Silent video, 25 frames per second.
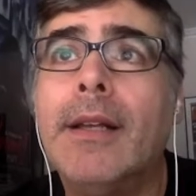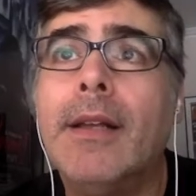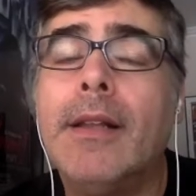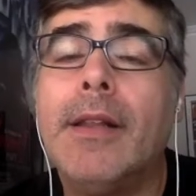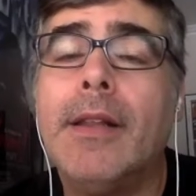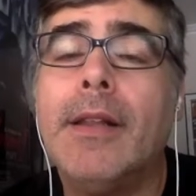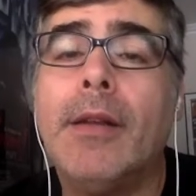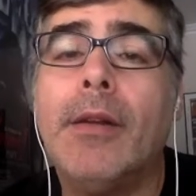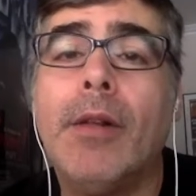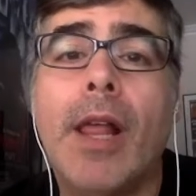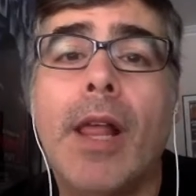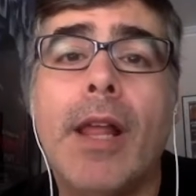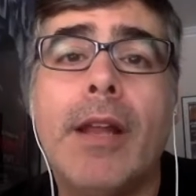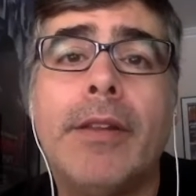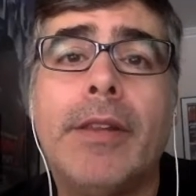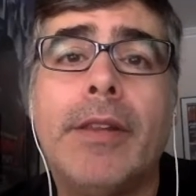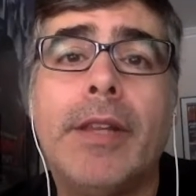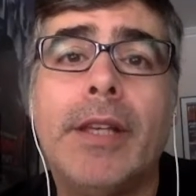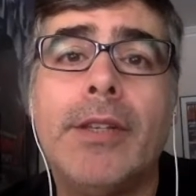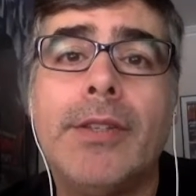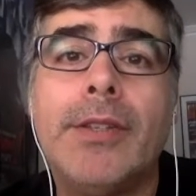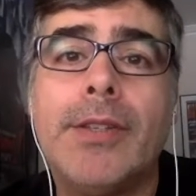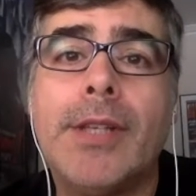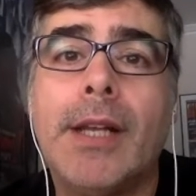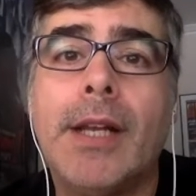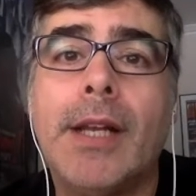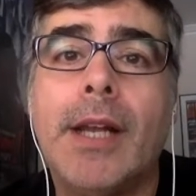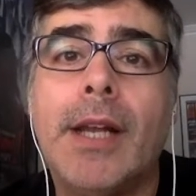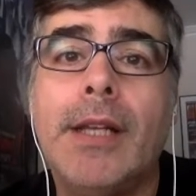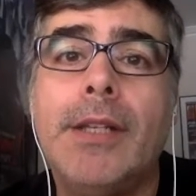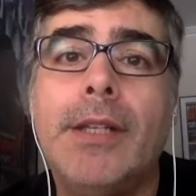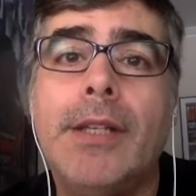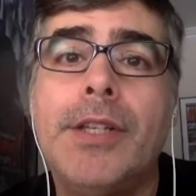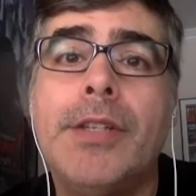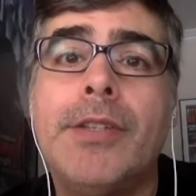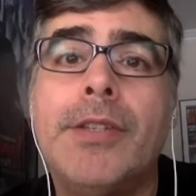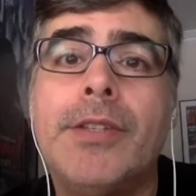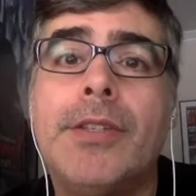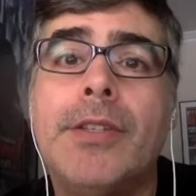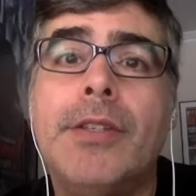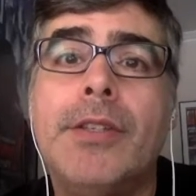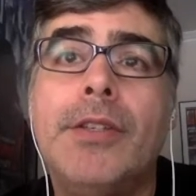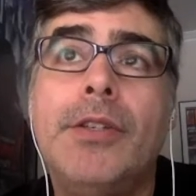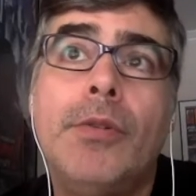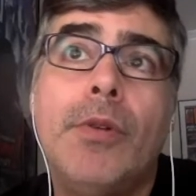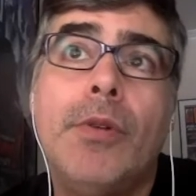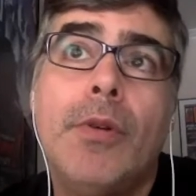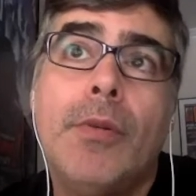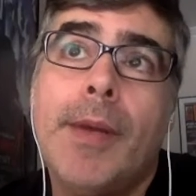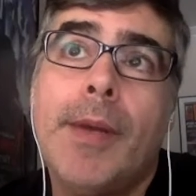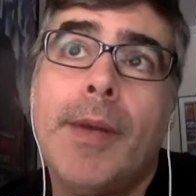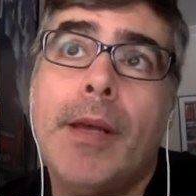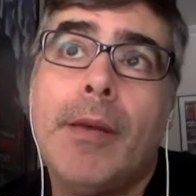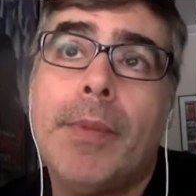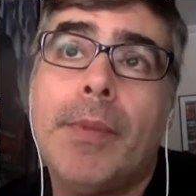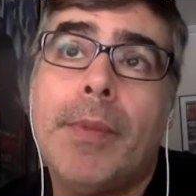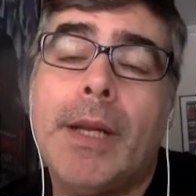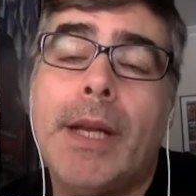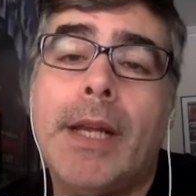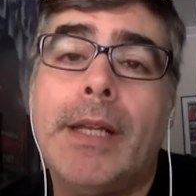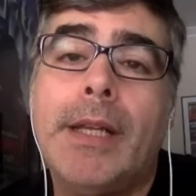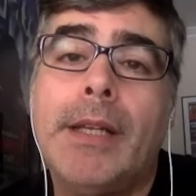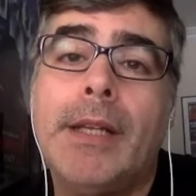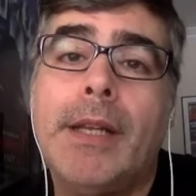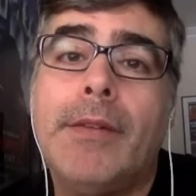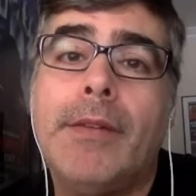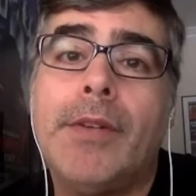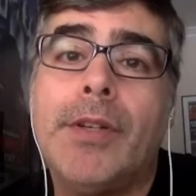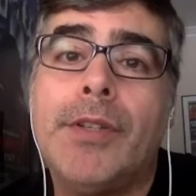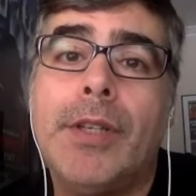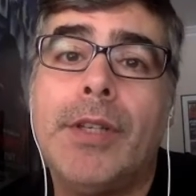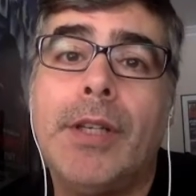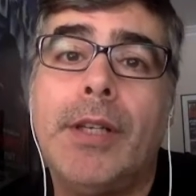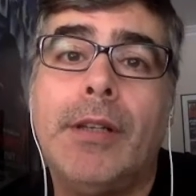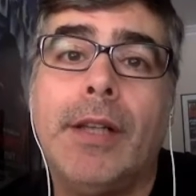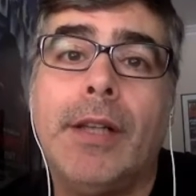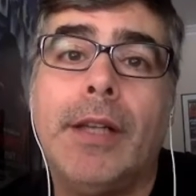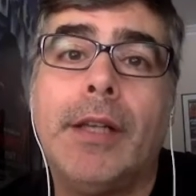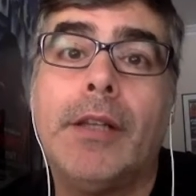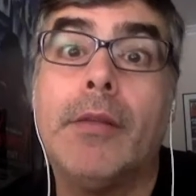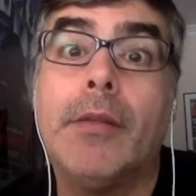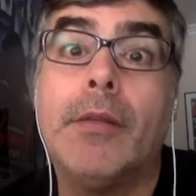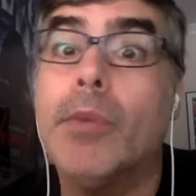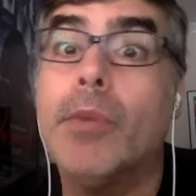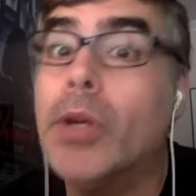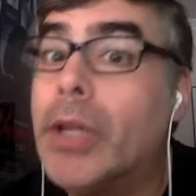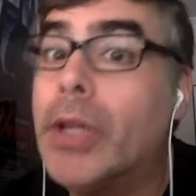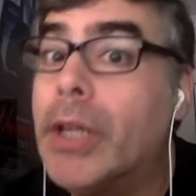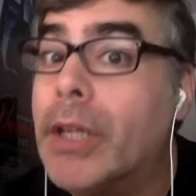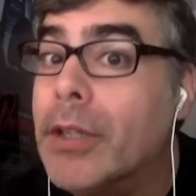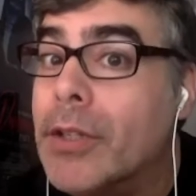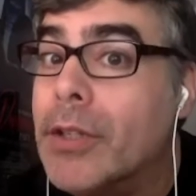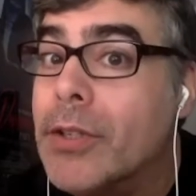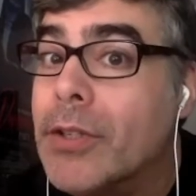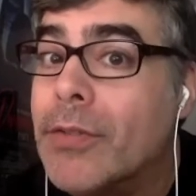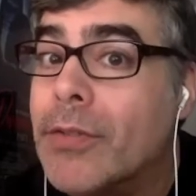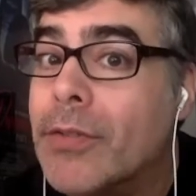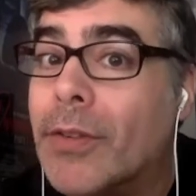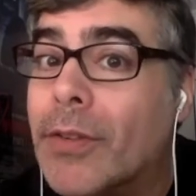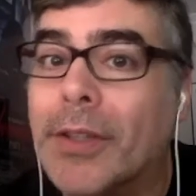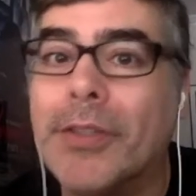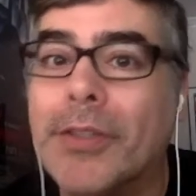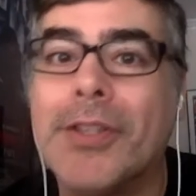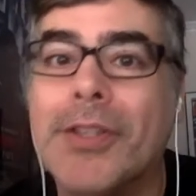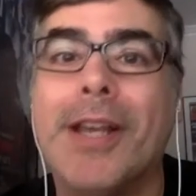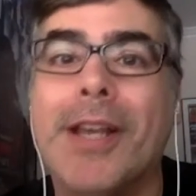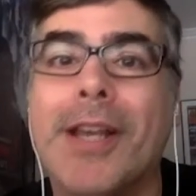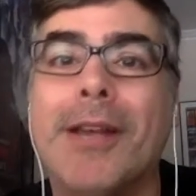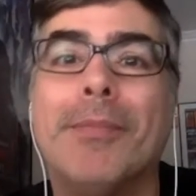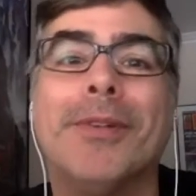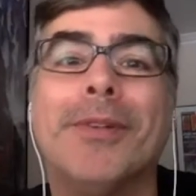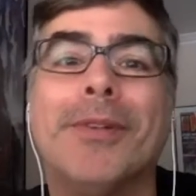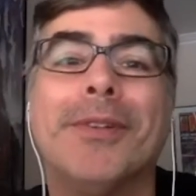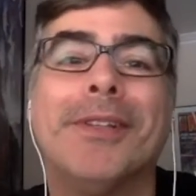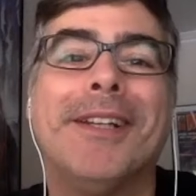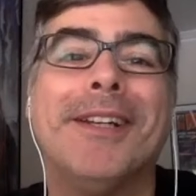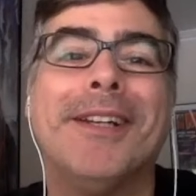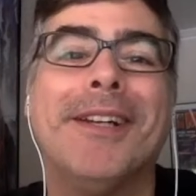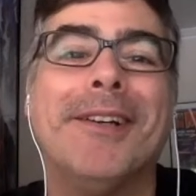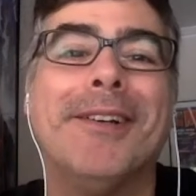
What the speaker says: there are a lot of things that I just knew about, but I had never seen, like the Boogans, for example.